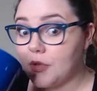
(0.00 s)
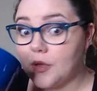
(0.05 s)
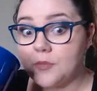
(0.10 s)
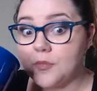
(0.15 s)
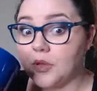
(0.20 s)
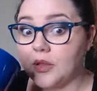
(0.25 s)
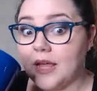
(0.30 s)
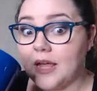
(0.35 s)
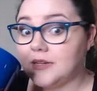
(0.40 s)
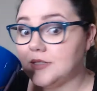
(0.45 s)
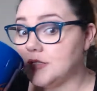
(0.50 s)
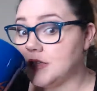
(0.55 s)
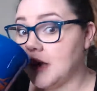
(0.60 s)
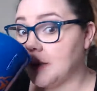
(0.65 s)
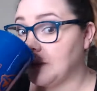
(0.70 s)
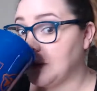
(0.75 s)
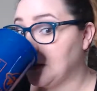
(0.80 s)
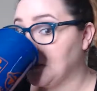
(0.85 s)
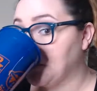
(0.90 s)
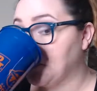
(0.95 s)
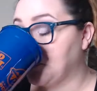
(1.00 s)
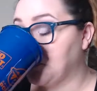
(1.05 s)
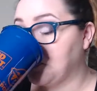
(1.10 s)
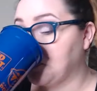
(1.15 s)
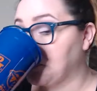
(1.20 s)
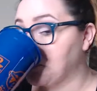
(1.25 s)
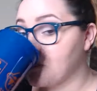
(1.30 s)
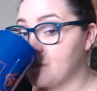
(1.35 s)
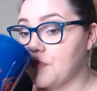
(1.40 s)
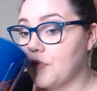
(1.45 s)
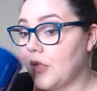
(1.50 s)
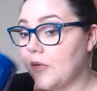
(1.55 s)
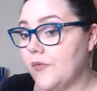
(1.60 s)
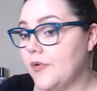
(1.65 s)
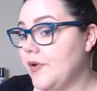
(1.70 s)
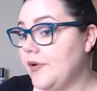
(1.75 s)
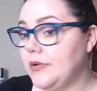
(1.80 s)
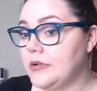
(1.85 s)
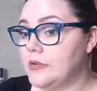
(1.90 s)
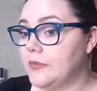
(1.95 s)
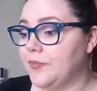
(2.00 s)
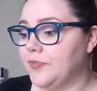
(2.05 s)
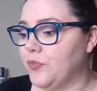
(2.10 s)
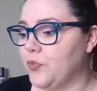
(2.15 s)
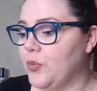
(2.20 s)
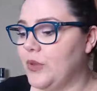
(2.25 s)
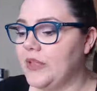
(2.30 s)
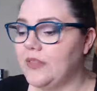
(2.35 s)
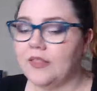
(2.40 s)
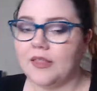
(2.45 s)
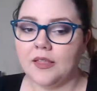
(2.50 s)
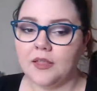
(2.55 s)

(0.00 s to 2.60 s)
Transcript: I'm glad it's not me. We,